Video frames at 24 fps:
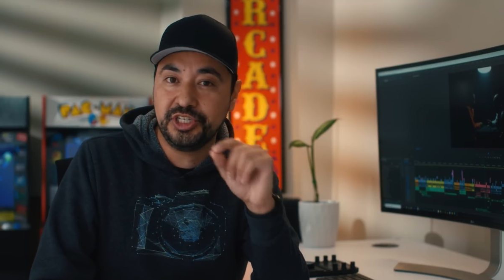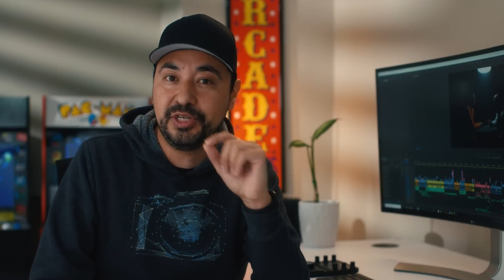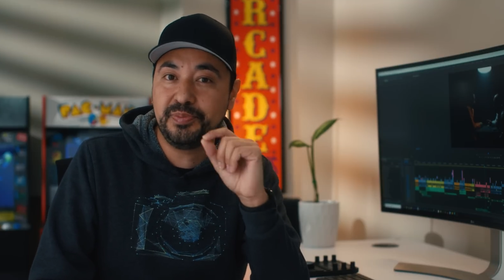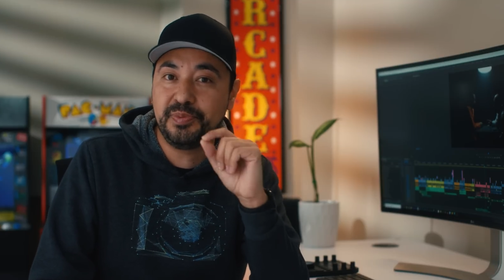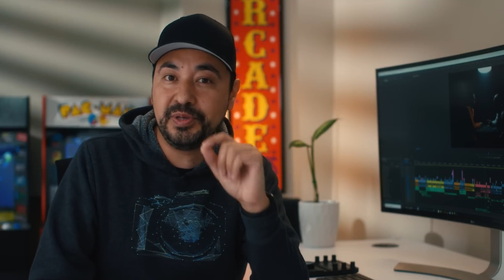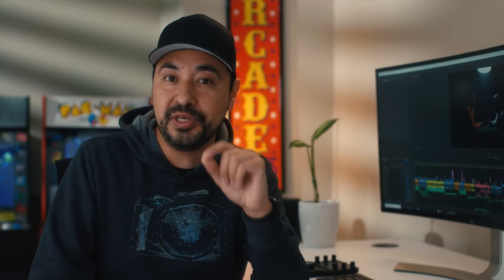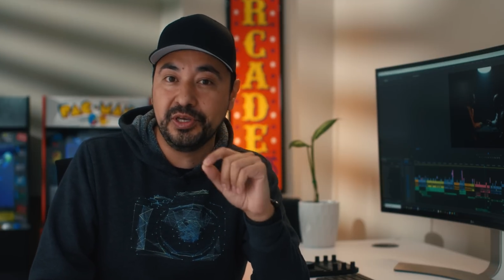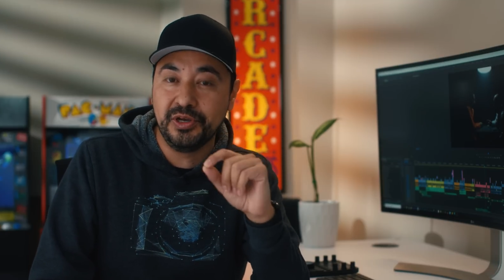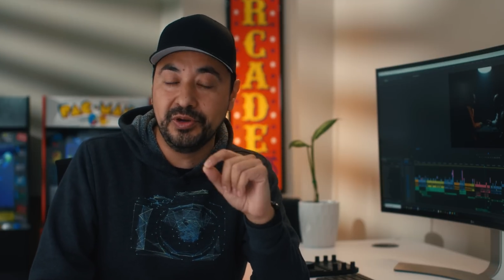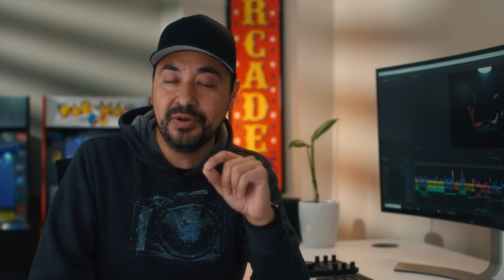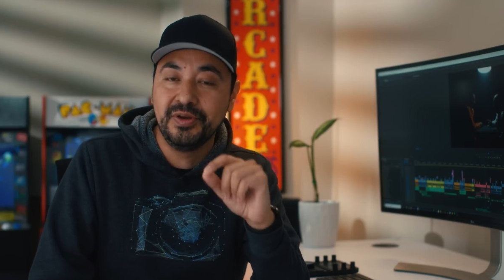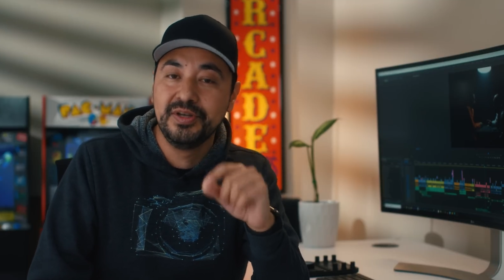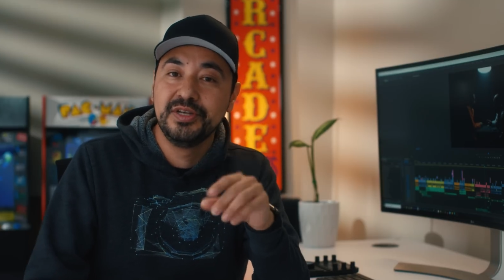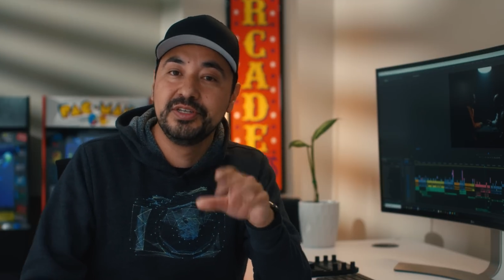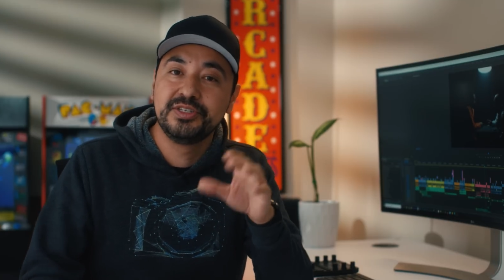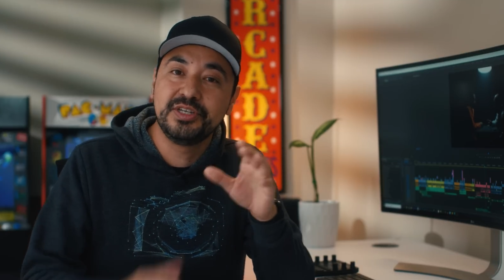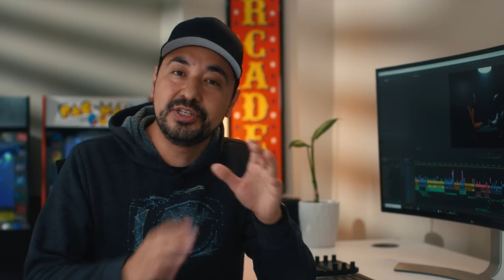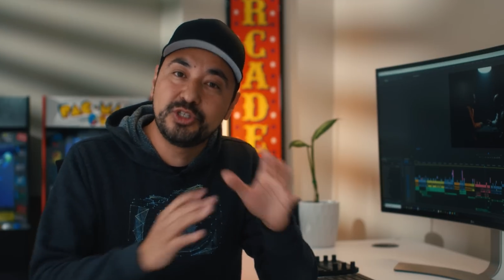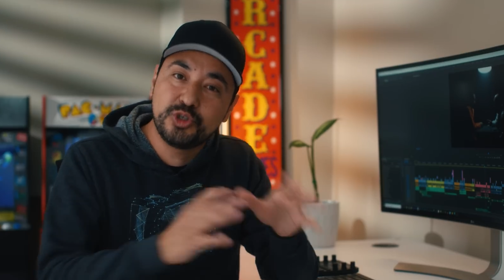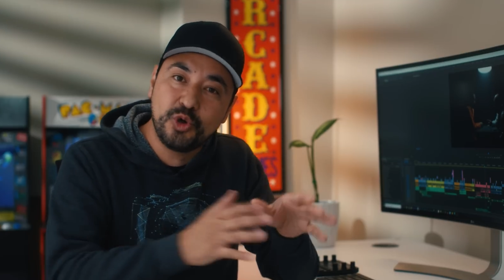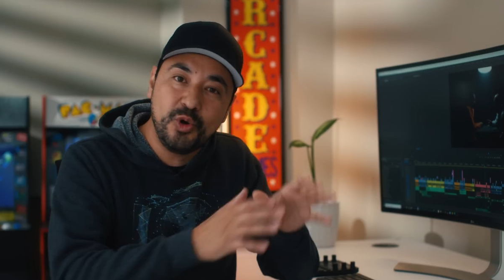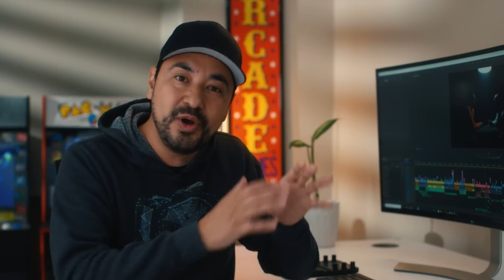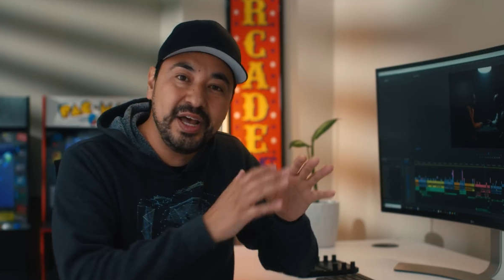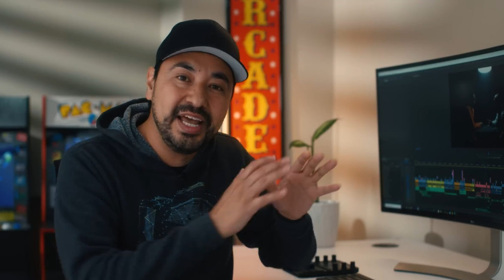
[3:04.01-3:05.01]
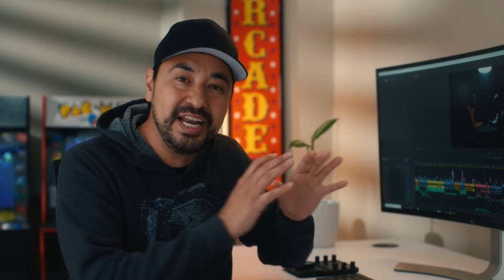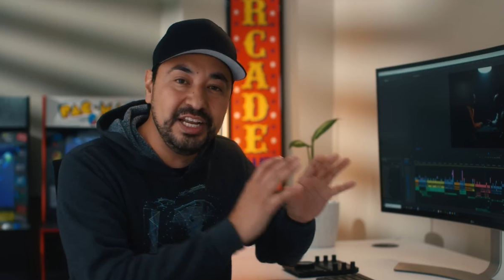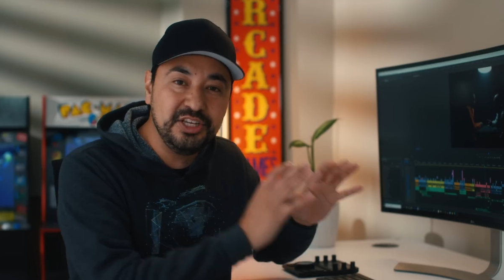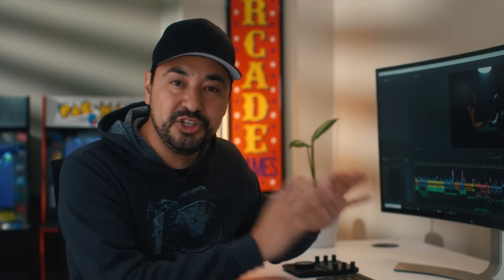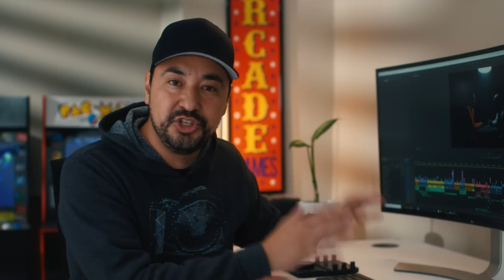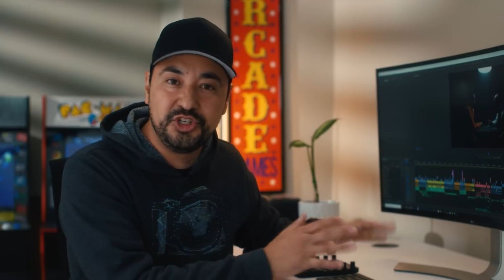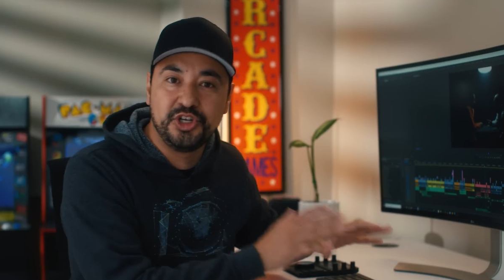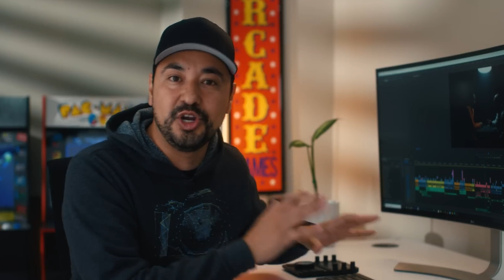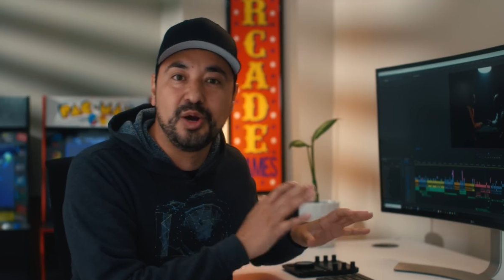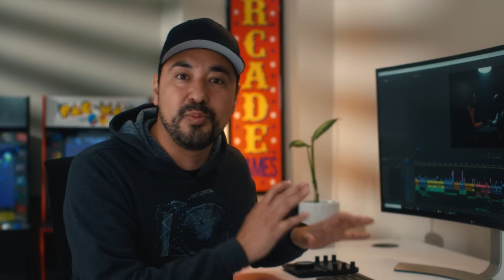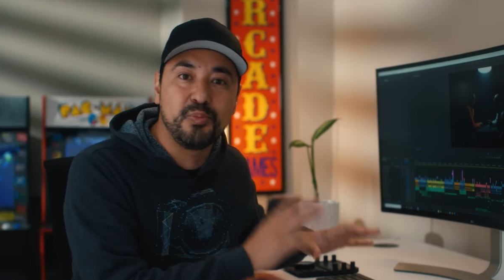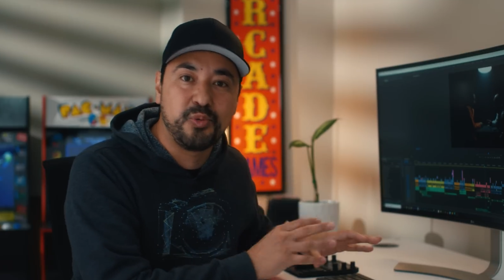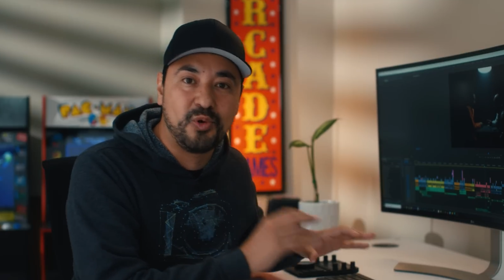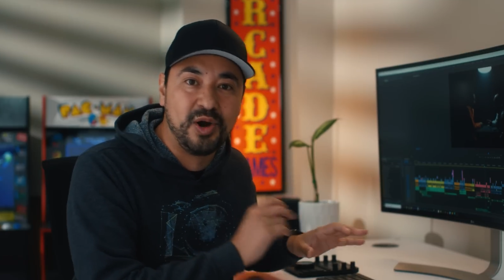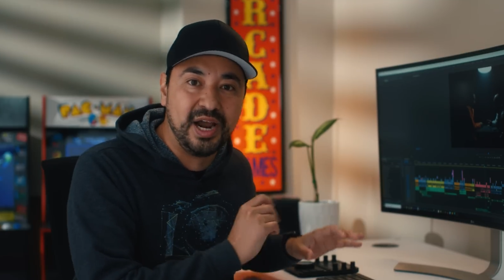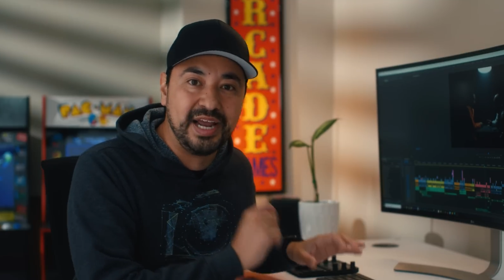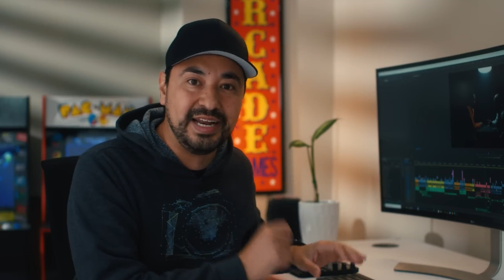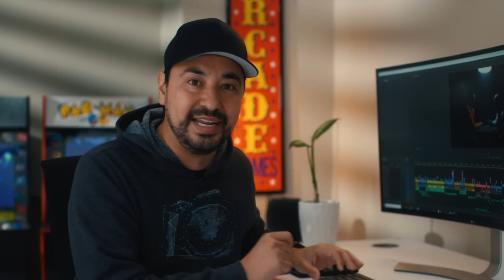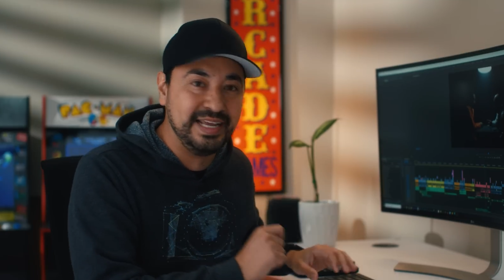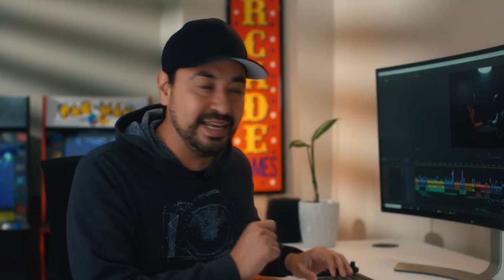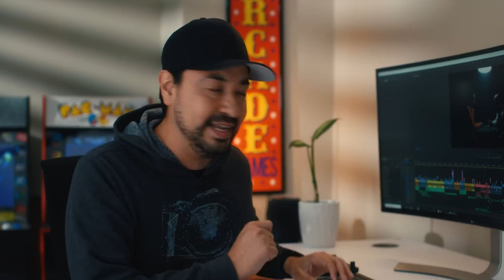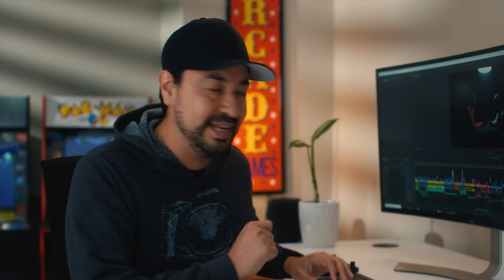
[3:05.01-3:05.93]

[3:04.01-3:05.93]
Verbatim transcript: GPU. So let's go ahead and jump right